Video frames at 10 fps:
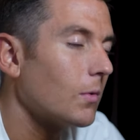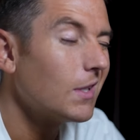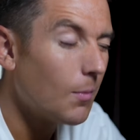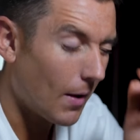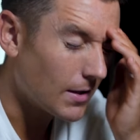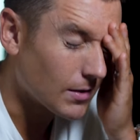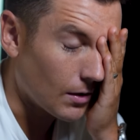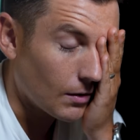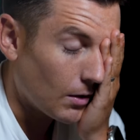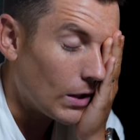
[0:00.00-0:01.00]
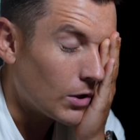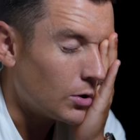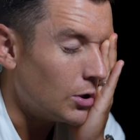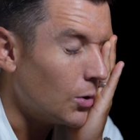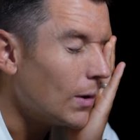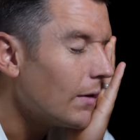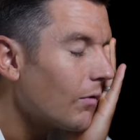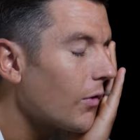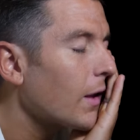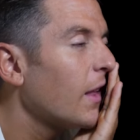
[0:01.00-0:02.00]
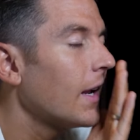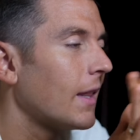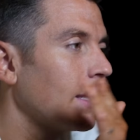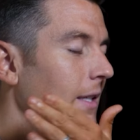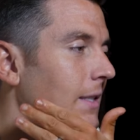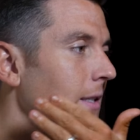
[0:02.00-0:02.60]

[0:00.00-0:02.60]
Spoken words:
it really depends on what you're doing for the client. Like this